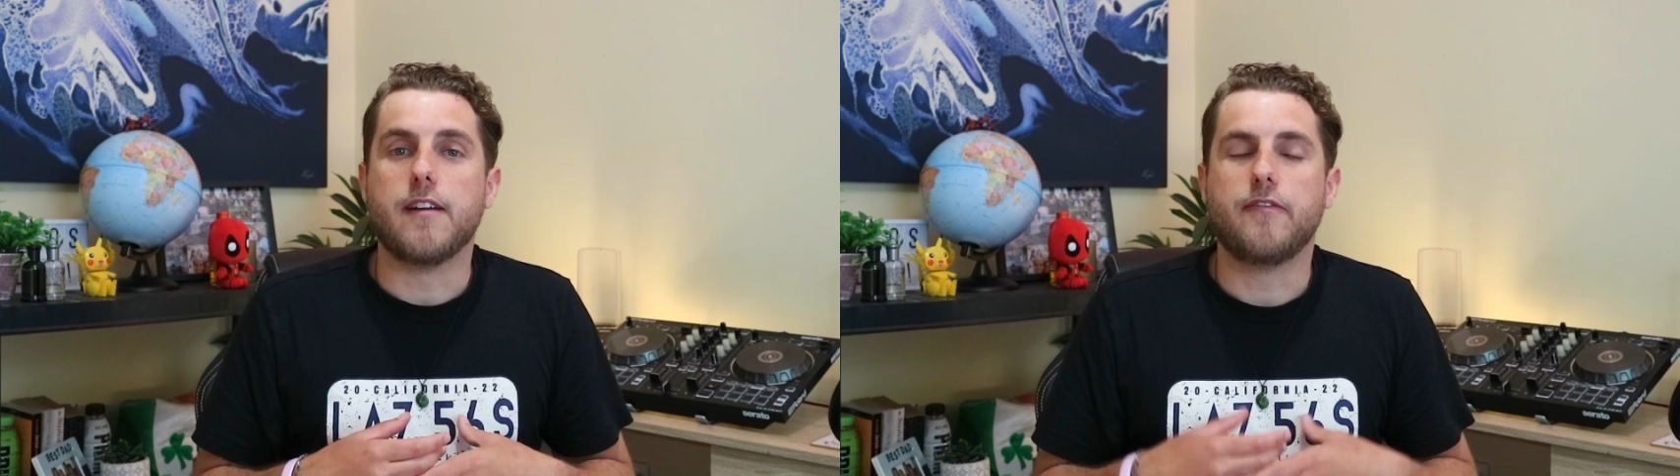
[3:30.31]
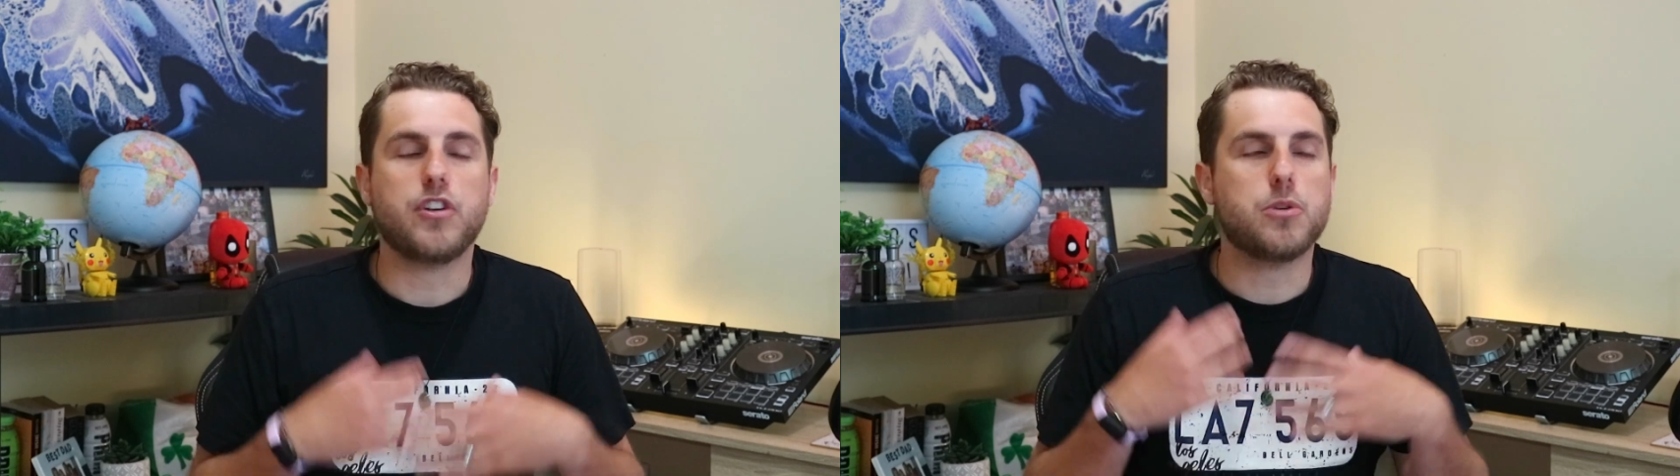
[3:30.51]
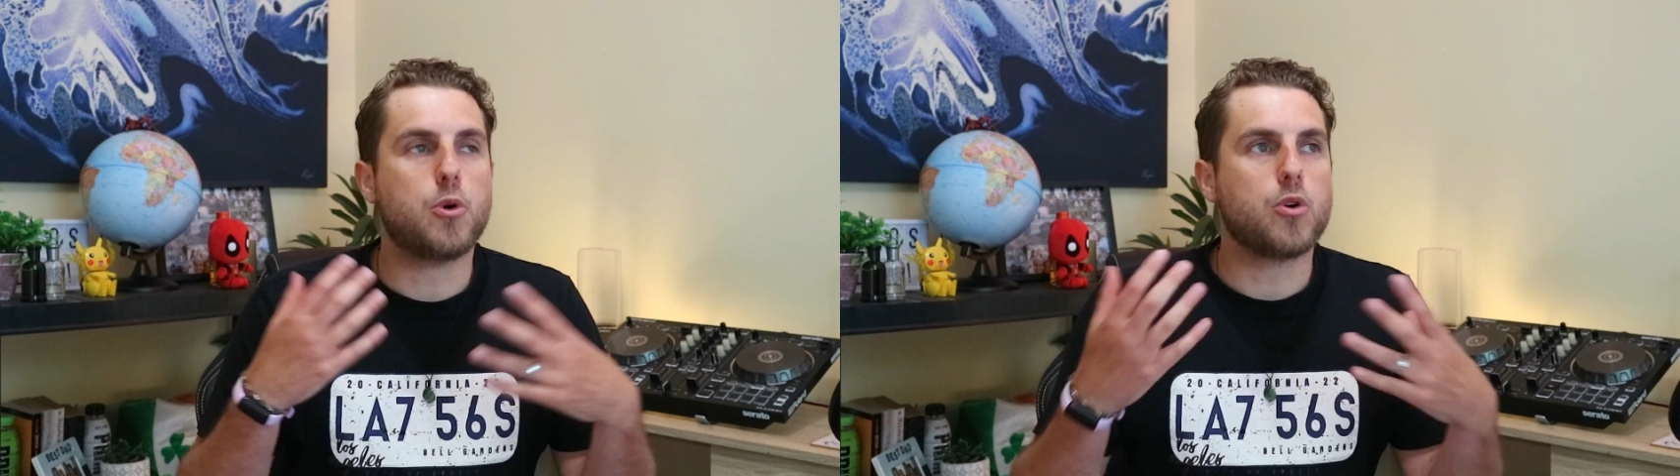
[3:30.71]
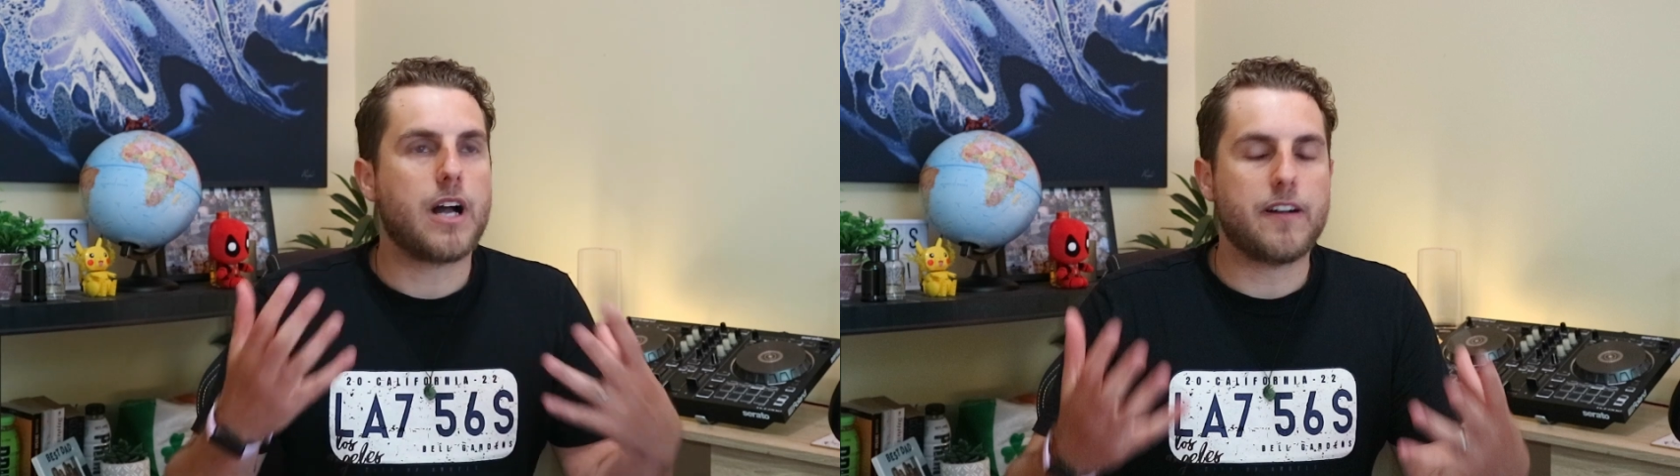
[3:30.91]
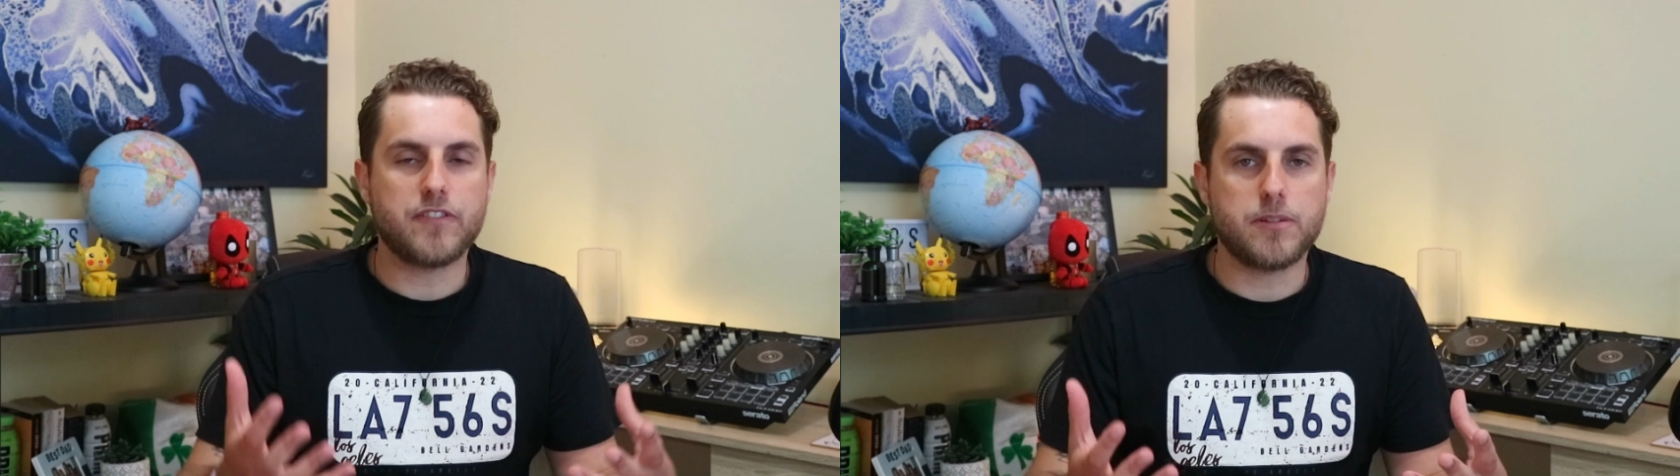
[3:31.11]
feel more
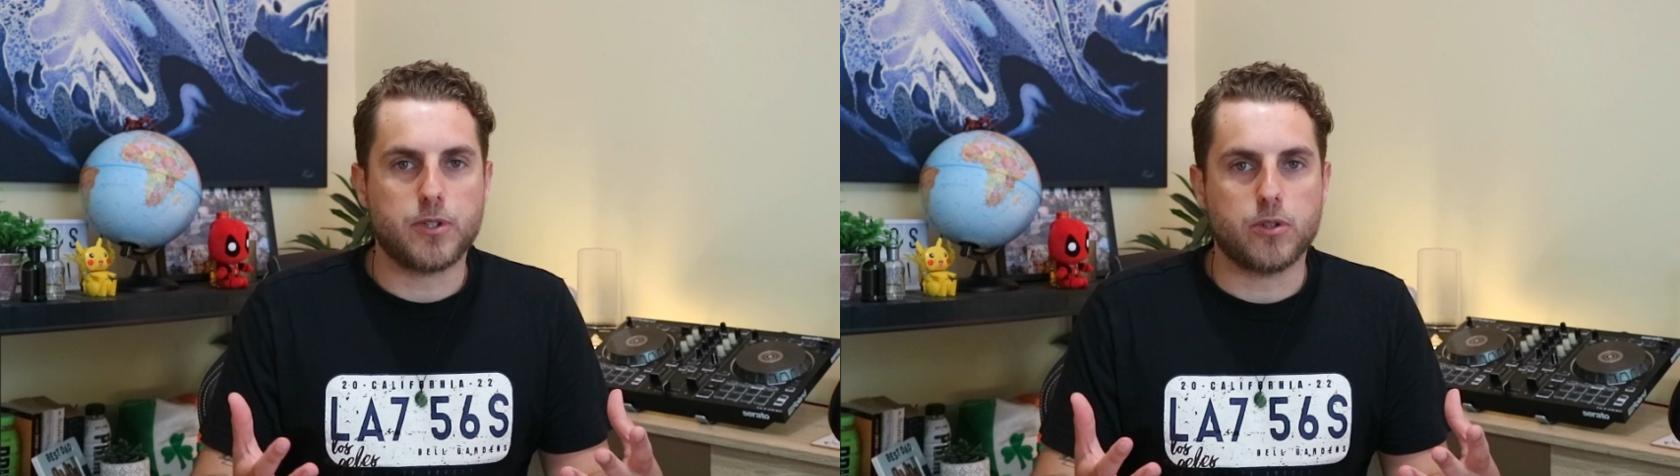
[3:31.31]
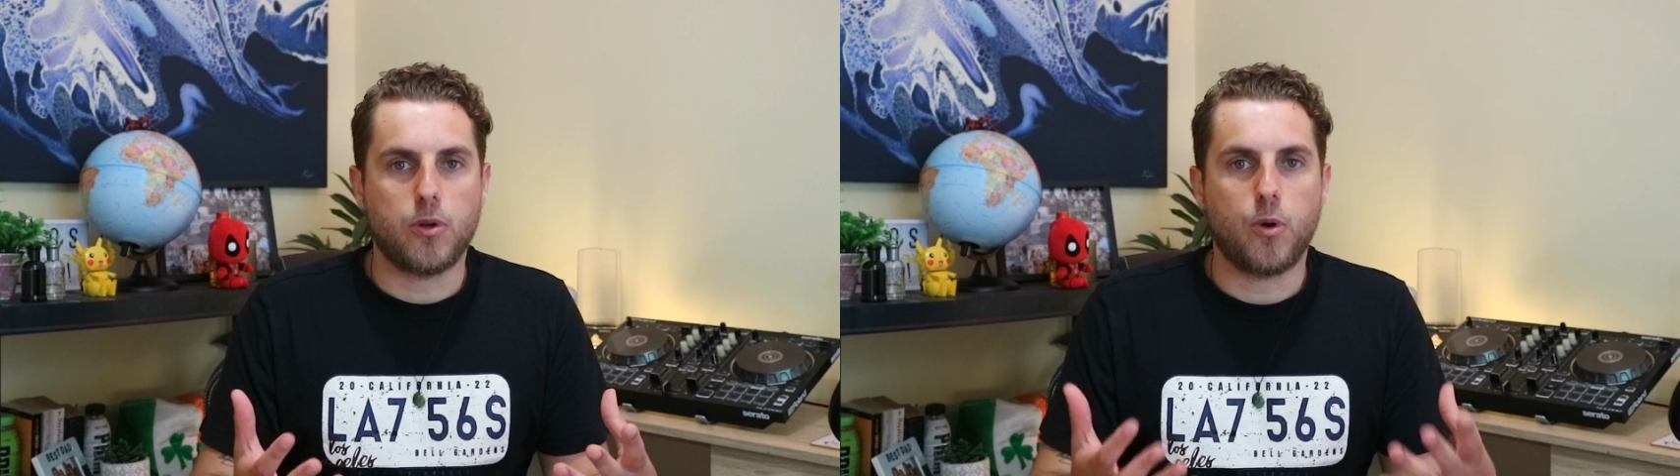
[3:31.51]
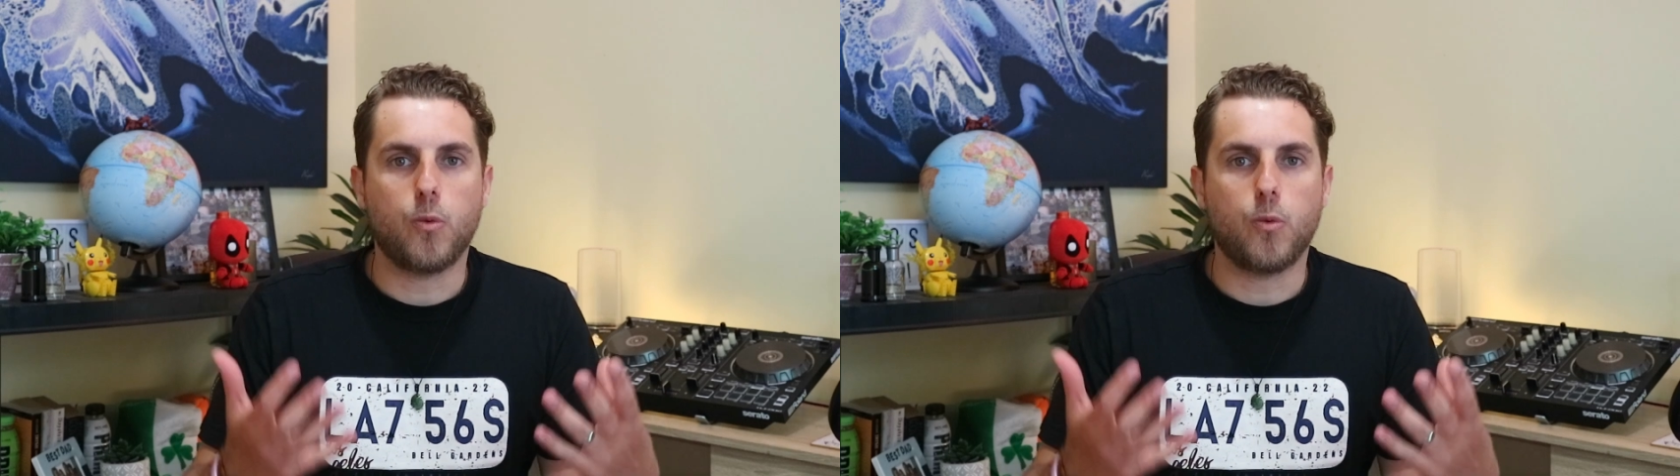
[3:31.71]
comfortable